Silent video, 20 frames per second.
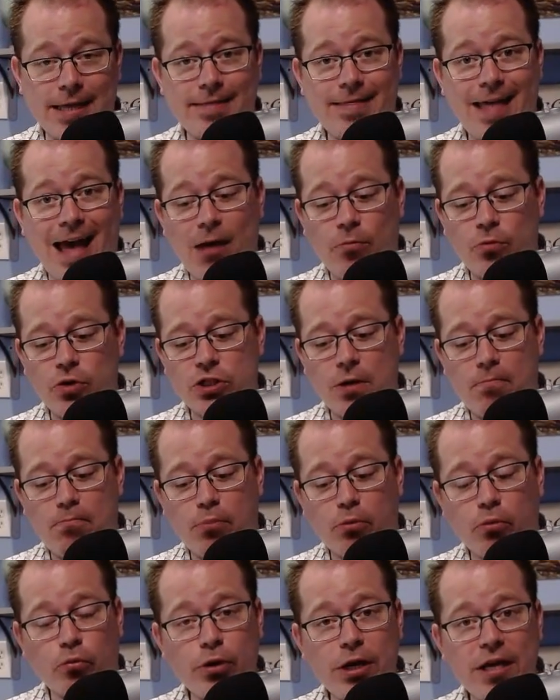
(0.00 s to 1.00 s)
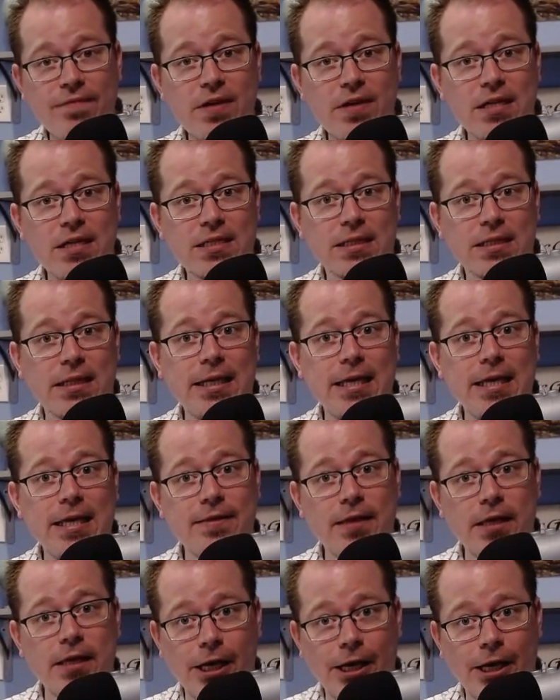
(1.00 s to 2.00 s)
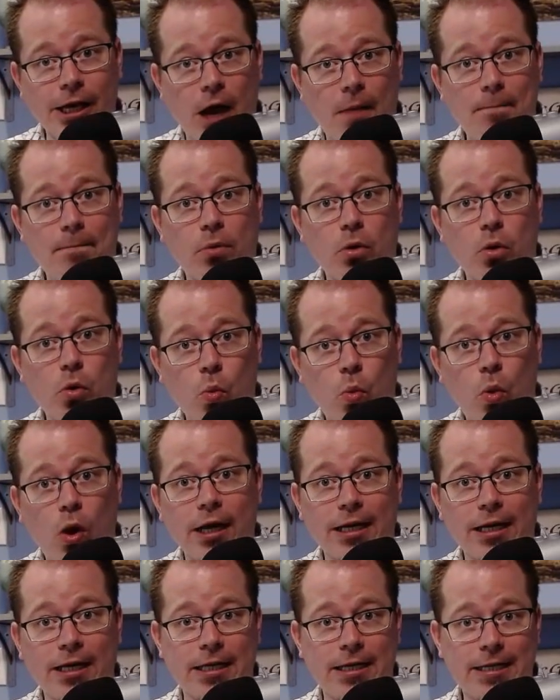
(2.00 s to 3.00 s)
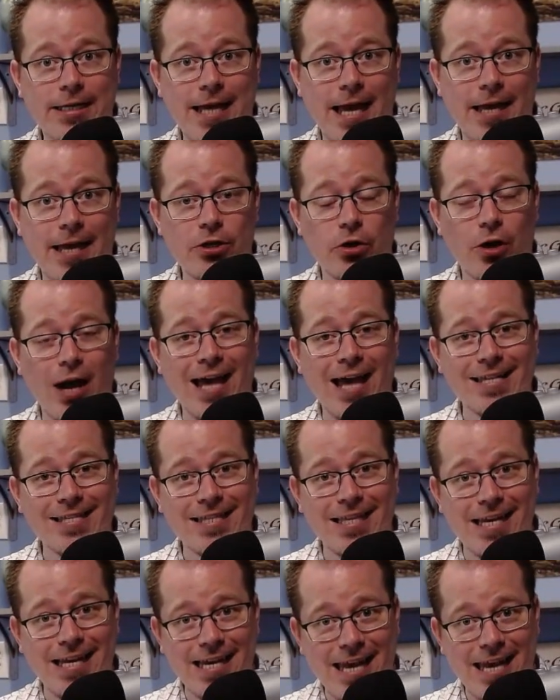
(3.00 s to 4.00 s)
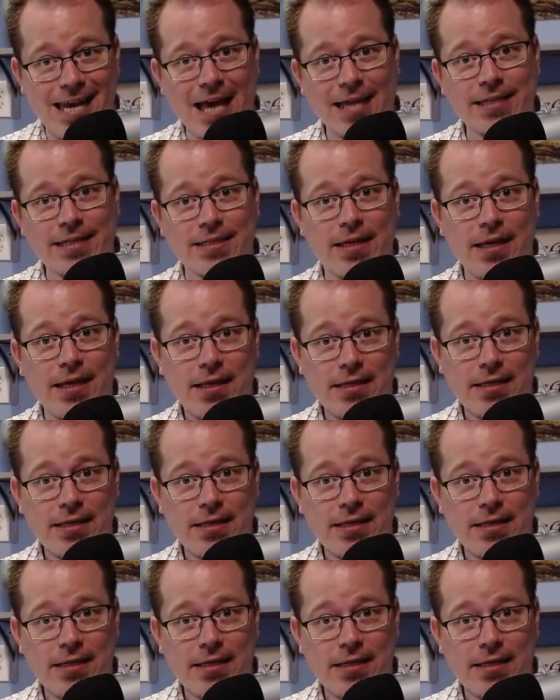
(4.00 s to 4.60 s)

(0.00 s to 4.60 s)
That was previously the number one contender as the next